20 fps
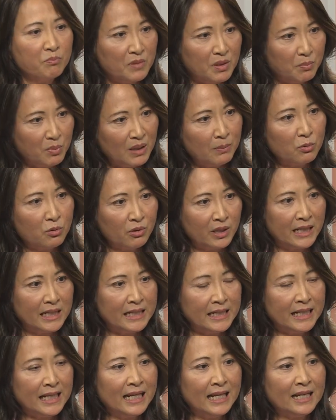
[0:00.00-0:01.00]
the people in
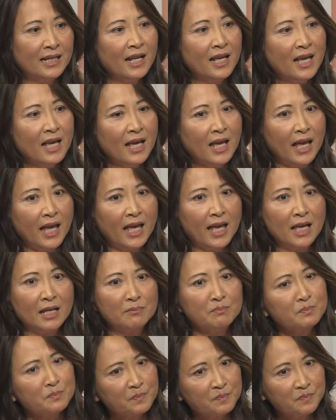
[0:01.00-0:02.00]
need
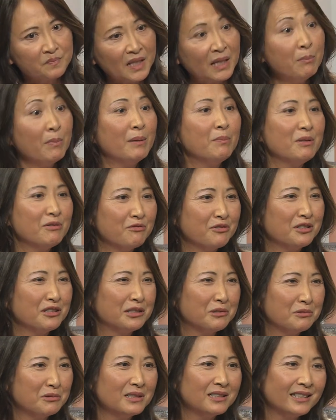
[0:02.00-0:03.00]
and it made me feel
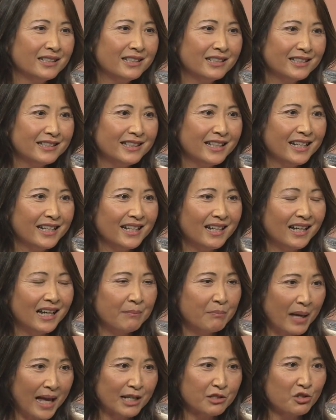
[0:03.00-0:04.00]
really good that
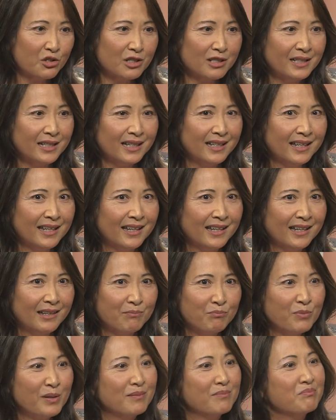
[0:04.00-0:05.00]
I'm actually,
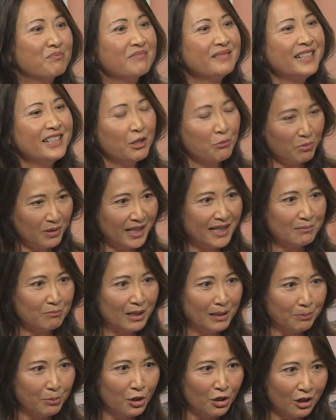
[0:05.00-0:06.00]
you know, playing
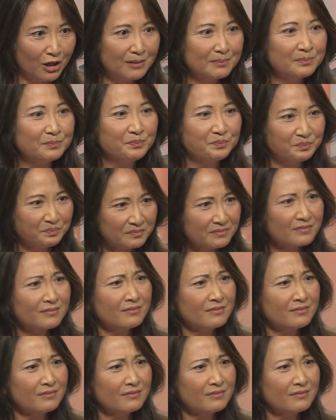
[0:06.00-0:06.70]
my part. back.